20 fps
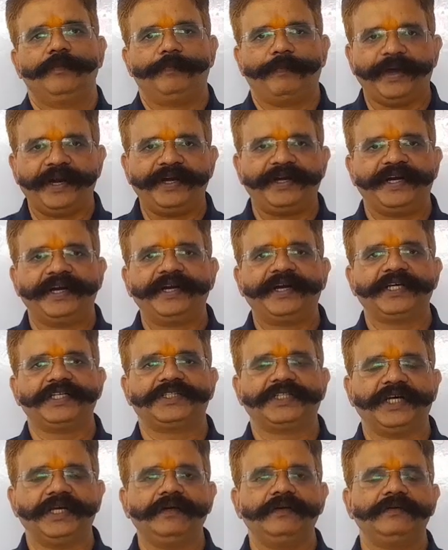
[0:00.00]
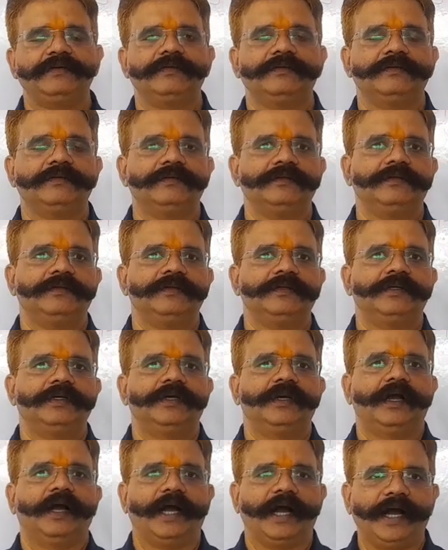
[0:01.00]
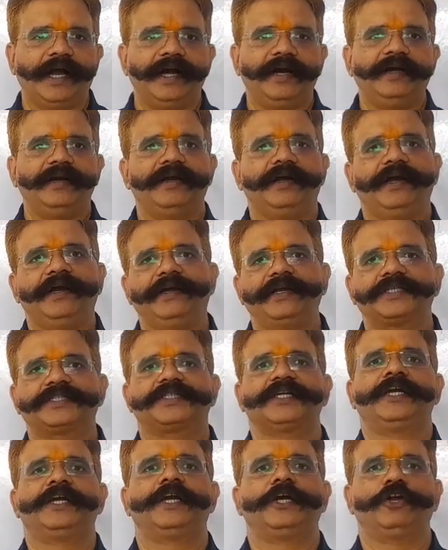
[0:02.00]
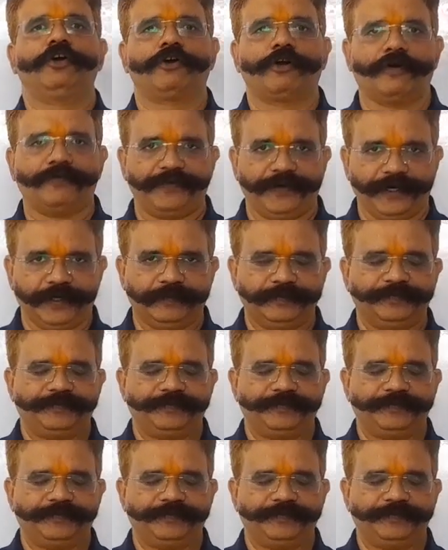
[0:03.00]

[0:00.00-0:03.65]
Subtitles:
penetrant testing and industrial radiography.